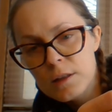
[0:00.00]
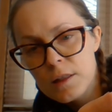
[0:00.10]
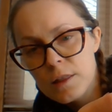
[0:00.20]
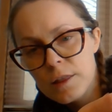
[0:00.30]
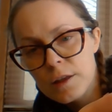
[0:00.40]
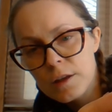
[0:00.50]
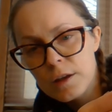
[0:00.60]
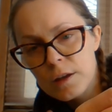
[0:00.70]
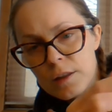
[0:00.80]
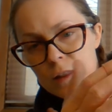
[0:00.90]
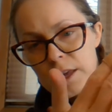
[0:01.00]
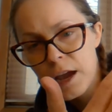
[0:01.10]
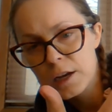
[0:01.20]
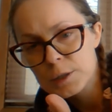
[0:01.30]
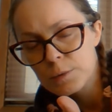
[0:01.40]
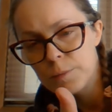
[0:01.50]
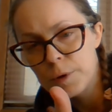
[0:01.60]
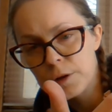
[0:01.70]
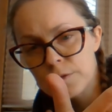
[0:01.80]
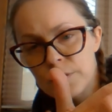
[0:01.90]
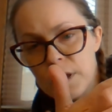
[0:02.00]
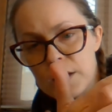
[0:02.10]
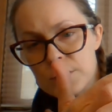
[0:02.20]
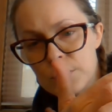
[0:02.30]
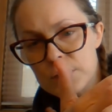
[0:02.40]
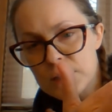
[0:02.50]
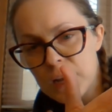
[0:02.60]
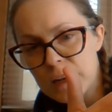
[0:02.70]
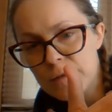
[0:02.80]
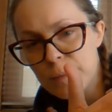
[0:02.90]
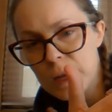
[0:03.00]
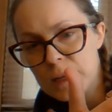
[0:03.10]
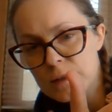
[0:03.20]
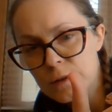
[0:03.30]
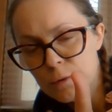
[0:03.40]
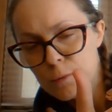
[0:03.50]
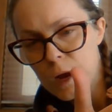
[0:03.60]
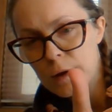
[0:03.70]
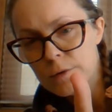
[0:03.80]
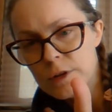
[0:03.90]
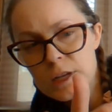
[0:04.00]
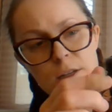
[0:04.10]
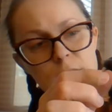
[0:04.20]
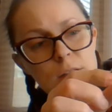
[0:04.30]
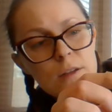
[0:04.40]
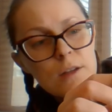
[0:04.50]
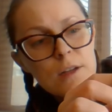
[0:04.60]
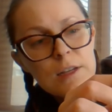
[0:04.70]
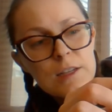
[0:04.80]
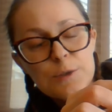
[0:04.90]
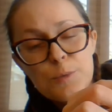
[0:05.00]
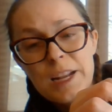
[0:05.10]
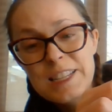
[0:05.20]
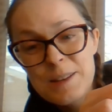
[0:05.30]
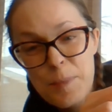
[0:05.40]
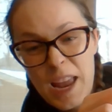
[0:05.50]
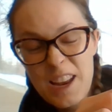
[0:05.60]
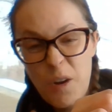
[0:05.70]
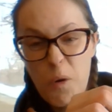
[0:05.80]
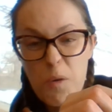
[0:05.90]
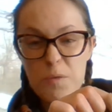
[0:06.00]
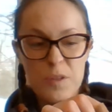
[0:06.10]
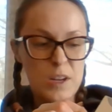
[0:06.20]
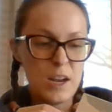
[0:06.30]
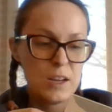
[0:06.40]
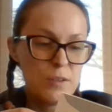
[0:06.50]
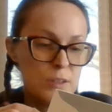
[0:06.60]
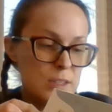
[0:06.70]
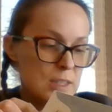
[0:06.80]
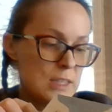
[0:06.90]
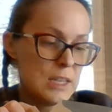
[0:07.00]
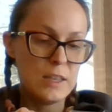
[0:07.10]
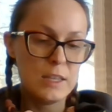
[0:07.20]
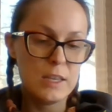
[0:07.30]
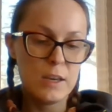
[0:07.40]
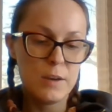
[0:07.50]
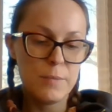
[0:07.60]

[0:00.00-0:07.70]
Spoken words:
the actual butterfly, so I just kind of painted around it. Because when I did paint over it, I couldn't see the